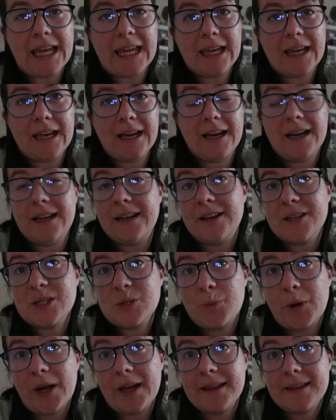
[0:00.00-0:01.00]
her last
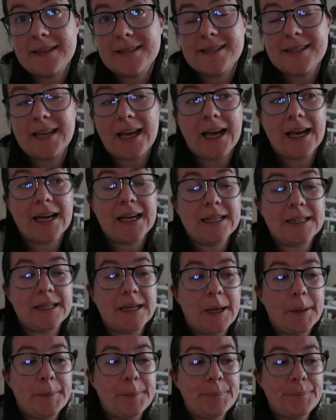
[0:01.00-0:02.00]
breaths,
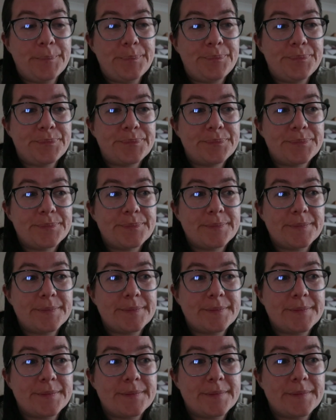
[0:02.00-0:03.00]
and
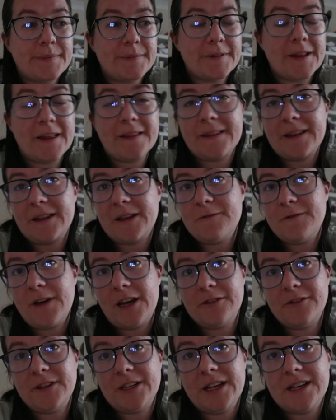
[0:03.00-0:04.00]
then the
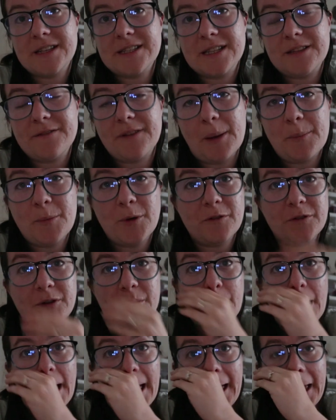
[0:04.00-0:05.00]
veterinary nurse and the vet moved
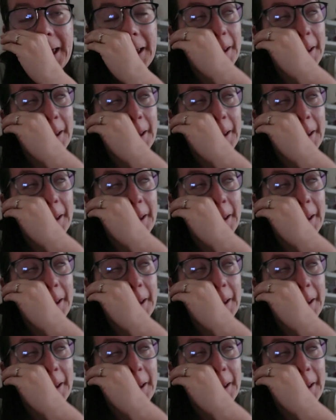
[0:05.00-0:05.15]
away,